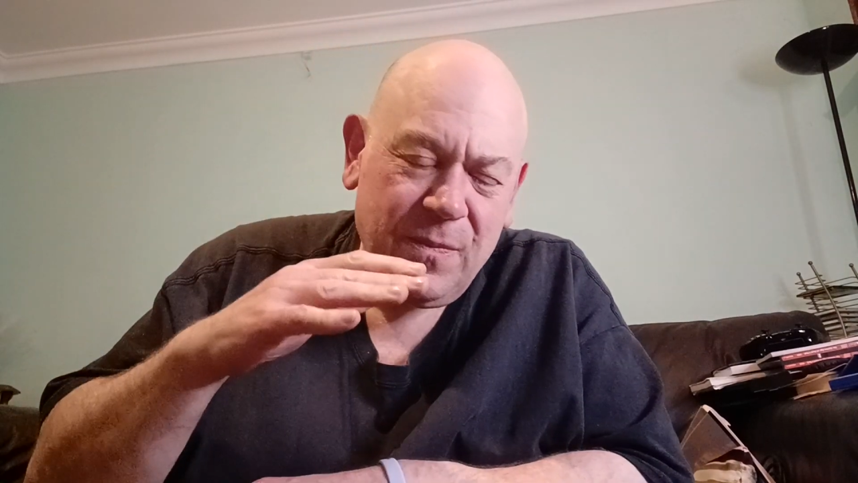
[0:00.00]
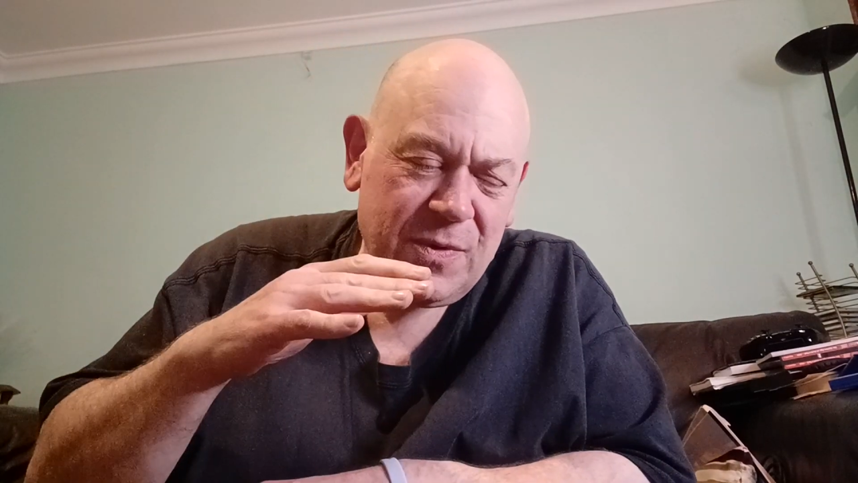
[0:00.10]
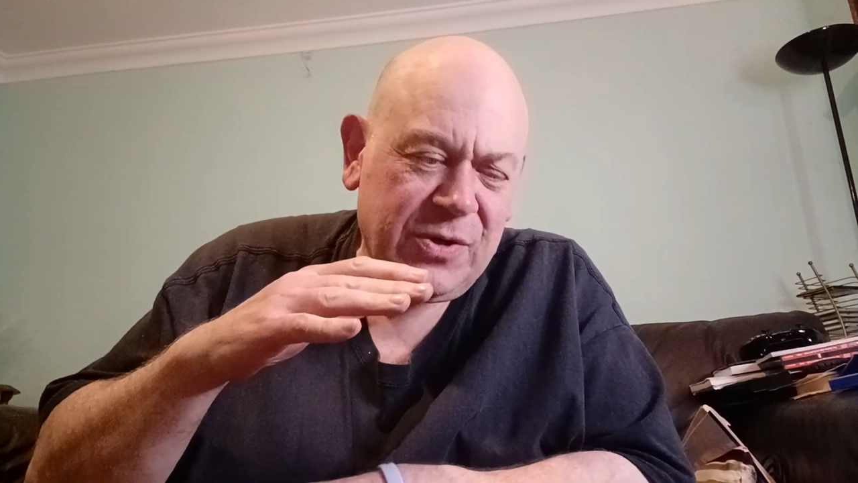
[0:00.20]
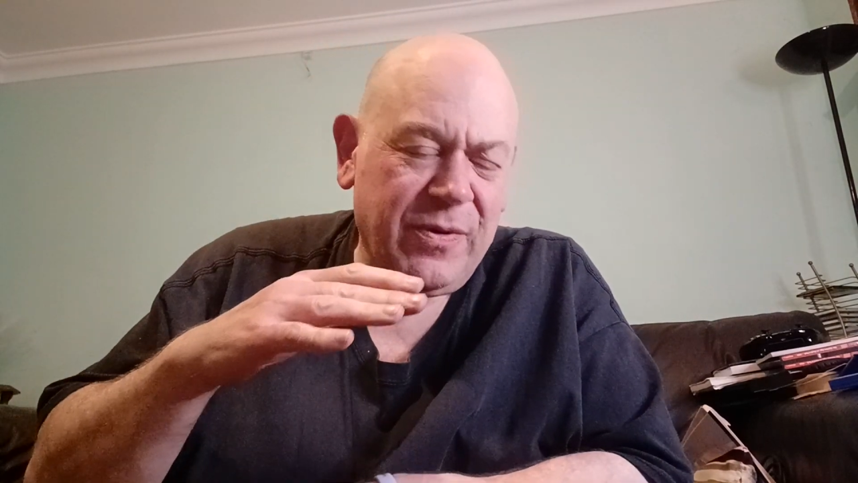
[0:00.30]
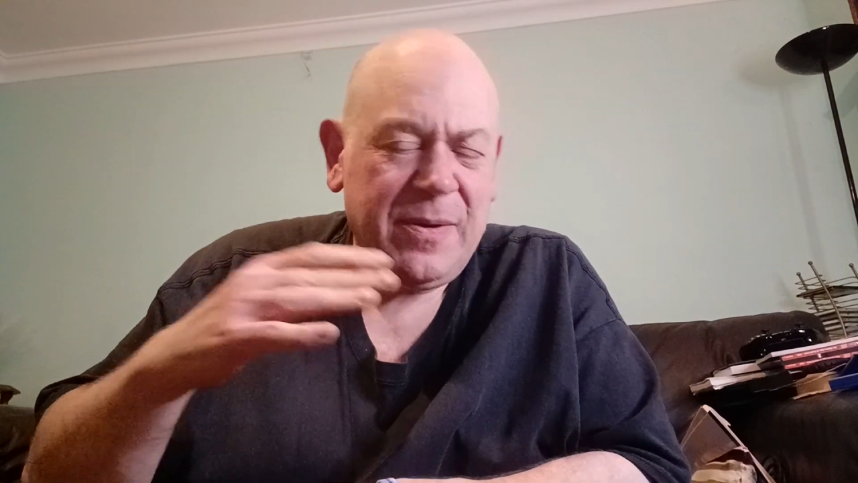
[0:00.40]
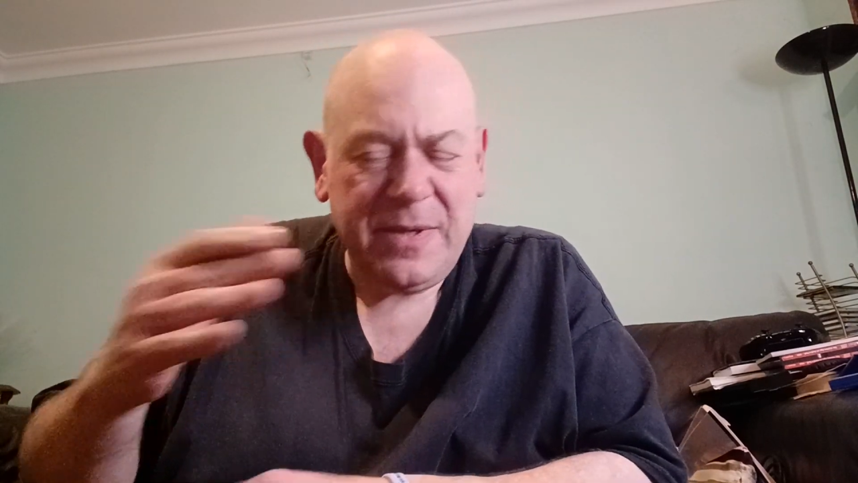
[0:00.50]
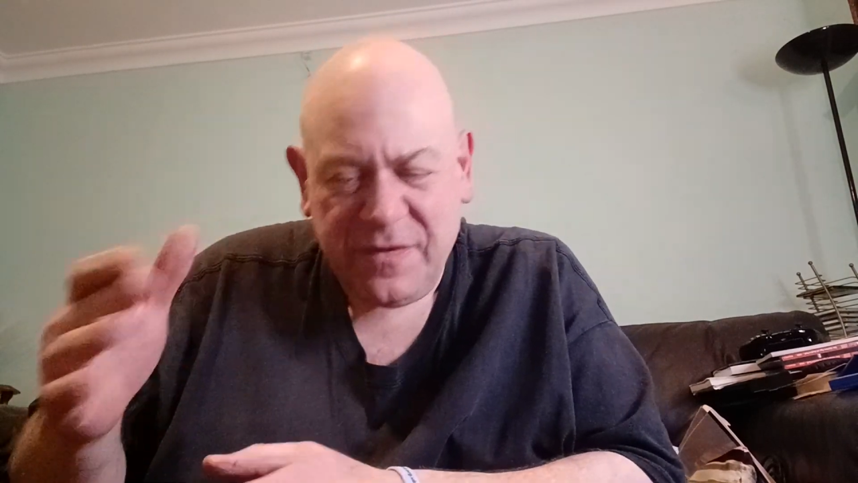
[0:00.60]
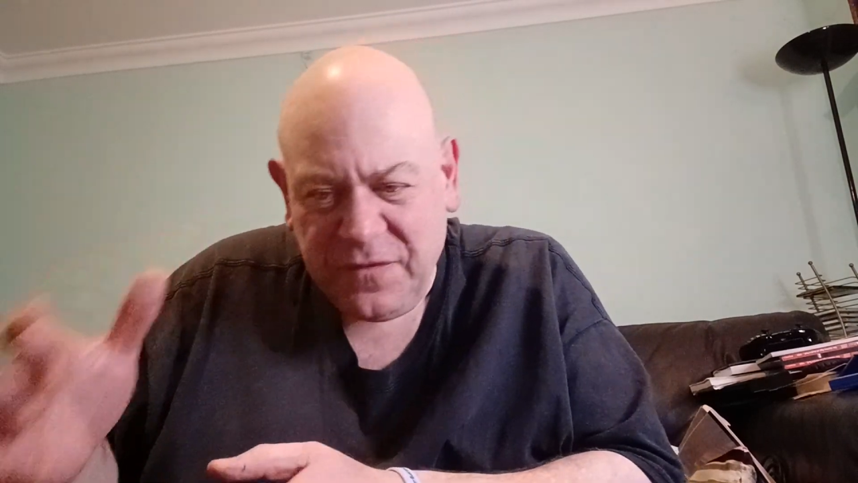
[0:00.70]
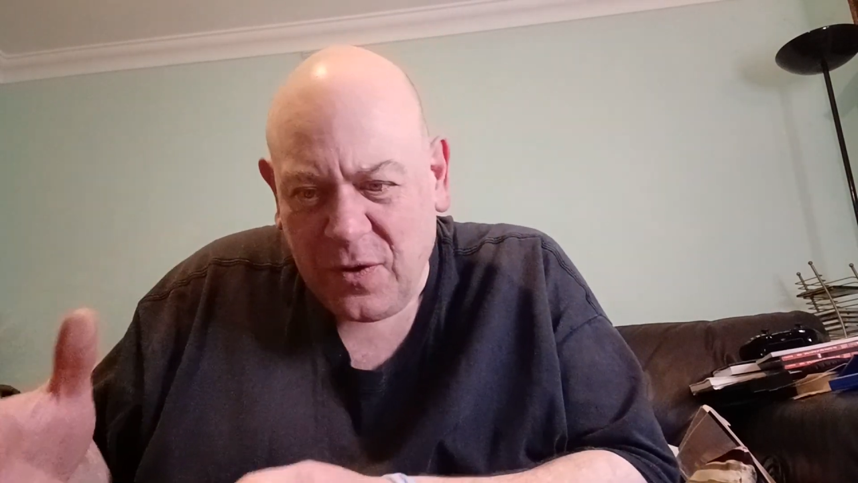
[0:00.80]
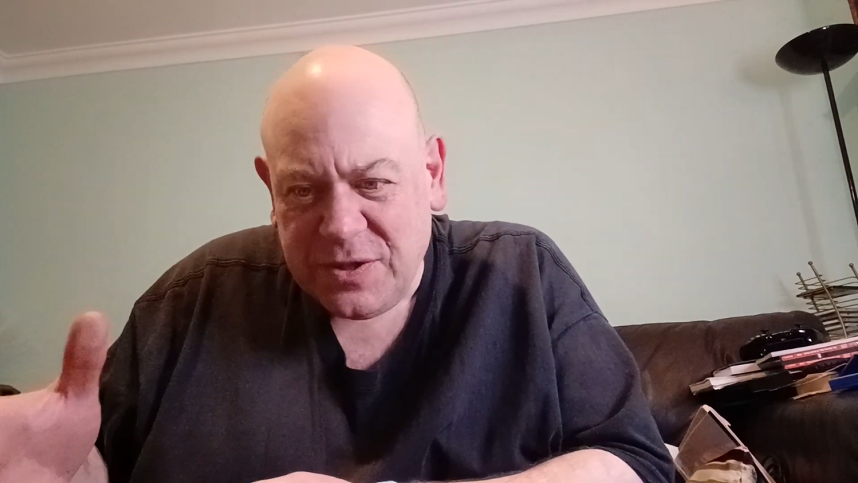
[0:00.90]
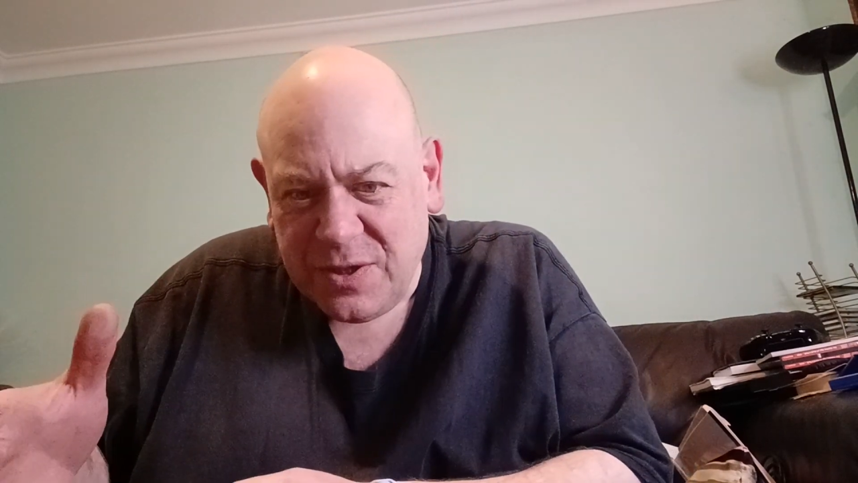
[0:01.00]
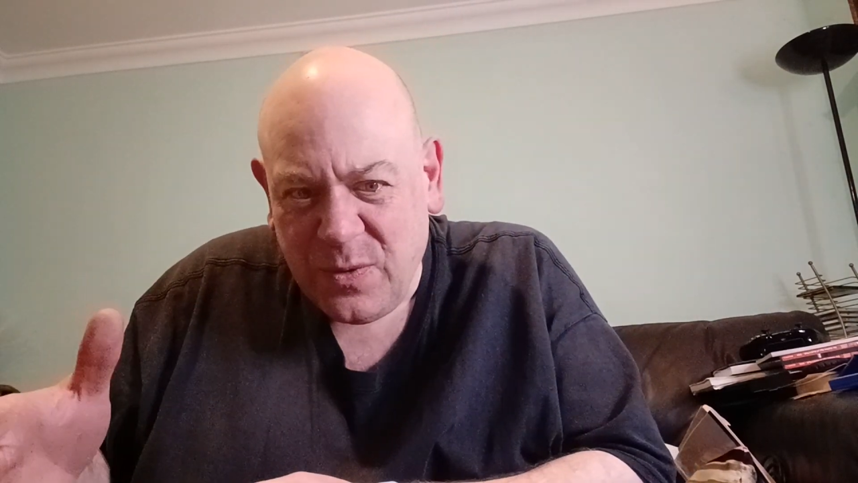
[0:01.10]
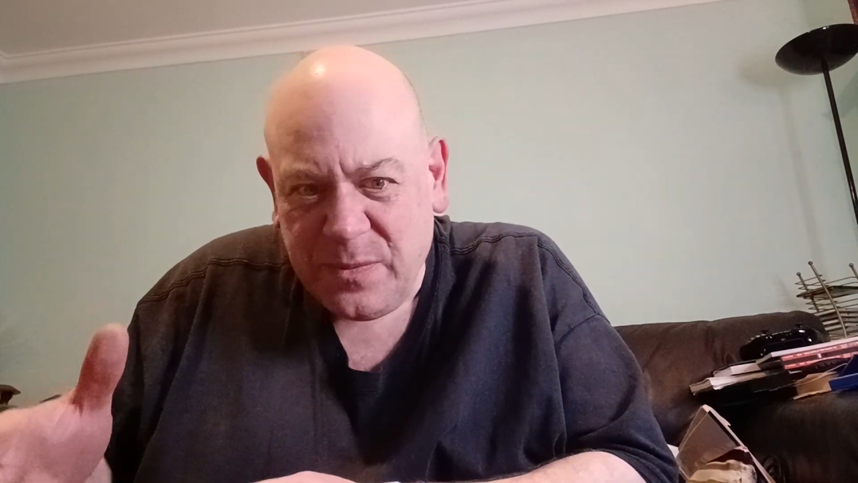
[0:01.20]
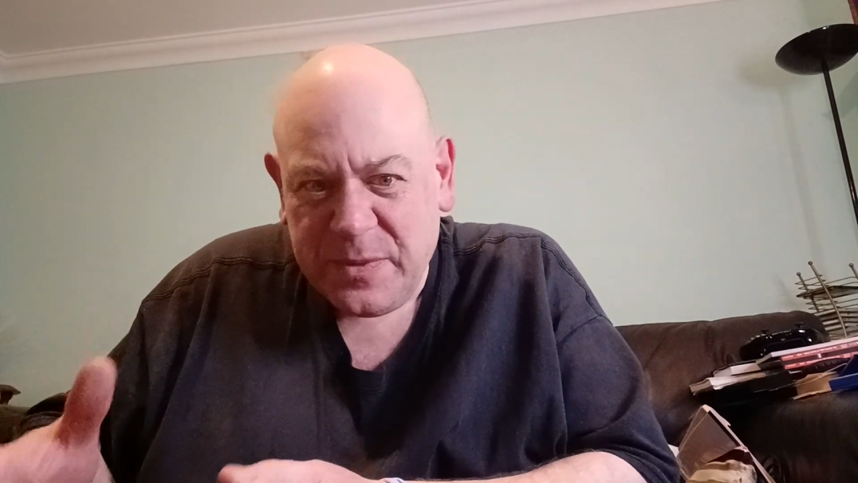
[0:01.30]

sorry, it's a 40 quid